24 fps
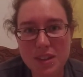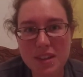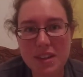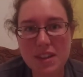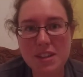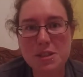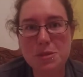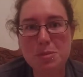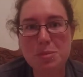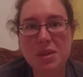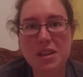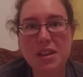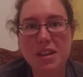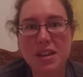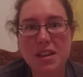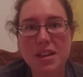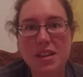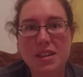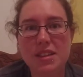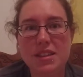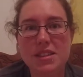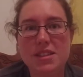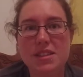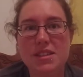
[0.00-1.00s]
is
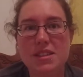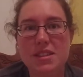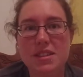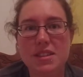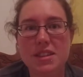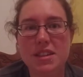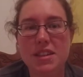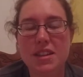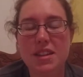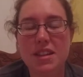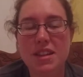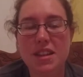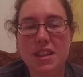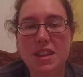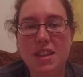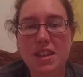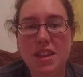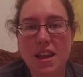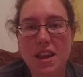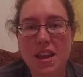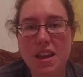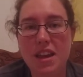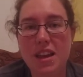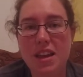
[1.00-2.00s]
because
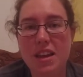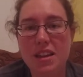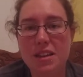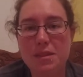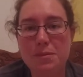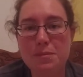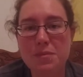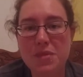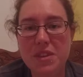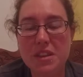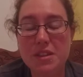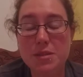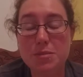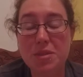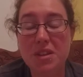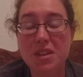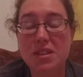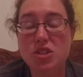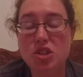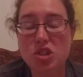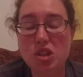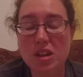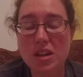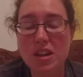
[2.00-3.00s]

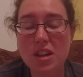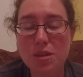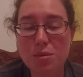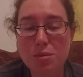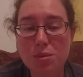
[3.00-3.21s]
J.K.